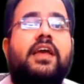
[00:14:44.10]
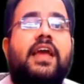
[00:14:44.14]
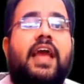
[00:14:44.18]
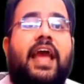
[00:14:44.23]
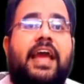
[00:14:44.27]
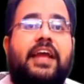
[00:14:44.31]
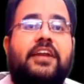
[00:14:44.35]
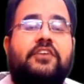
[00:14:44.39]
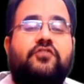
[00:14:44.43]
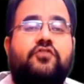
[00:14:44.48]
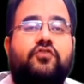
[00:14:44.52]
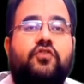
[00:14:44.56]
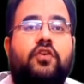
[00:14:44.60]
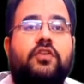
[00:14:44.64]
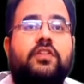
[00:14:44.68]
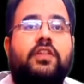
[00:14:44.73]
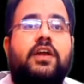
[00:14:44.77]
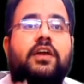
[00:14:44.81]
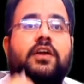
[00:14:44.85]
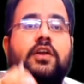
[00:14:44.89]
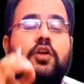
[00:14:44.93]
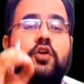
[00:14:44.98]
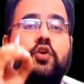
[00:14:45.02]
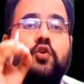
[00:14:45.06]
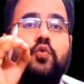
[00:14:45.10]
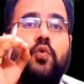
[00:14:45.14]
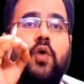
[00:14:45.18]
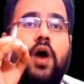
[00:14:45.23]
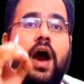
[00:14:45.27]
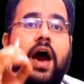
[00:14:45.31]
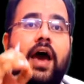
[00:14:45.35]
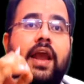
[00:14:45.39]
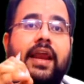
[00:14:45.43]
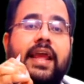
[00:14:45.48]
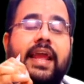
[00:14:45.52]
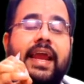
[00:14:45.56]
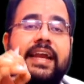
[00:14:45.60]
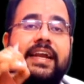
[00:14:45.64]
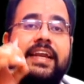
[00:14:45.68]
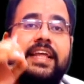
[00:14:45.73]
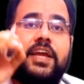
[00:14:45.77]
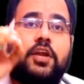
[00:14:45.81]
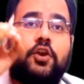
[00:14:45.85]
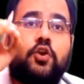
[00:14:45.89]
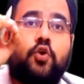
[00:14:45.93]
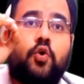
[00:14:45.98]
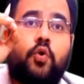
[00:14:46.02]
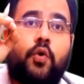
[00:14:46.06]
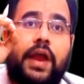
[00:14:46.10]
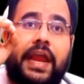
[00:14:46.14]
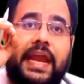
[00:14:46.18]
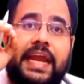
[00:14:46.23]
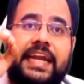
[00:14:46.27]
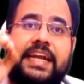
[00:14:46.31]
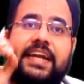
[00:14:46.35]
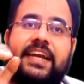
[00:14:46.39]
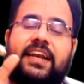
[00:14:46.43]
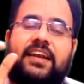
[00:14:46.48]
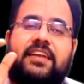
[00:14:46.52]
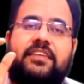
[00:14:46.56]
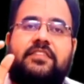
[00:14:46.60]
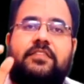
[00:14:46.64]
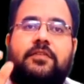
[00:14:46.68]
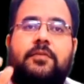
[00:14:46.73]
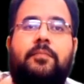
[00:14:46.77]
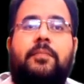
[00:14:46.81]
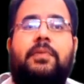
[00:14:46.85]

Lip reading: ensure that you are getting no interest.